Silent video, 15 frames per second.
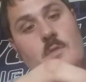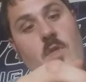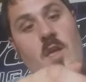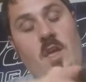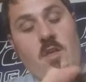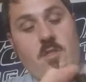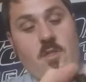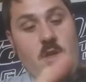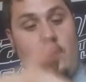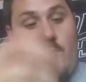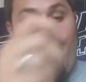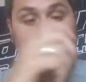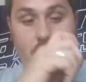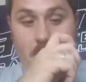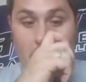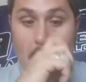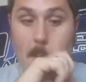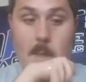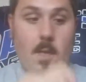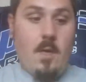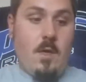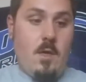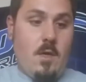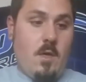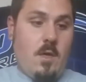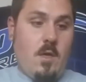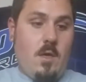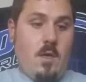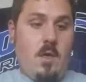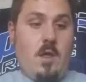like I said, with
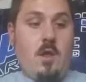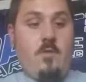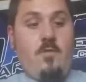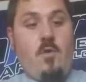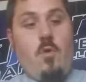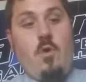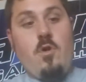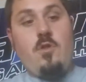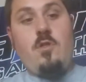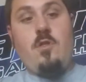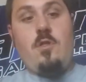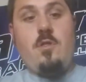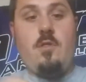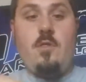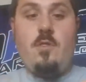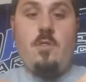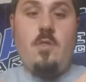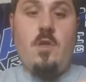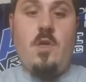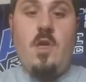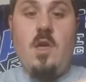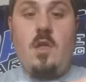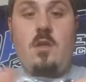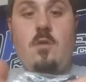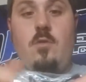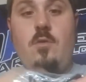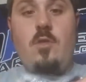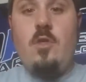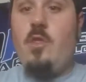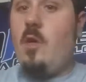and of course, the kit,
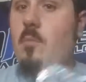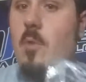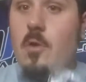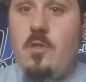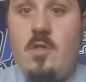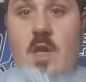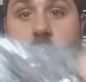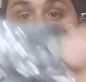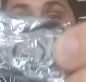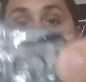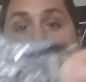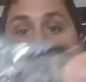just like most tanks,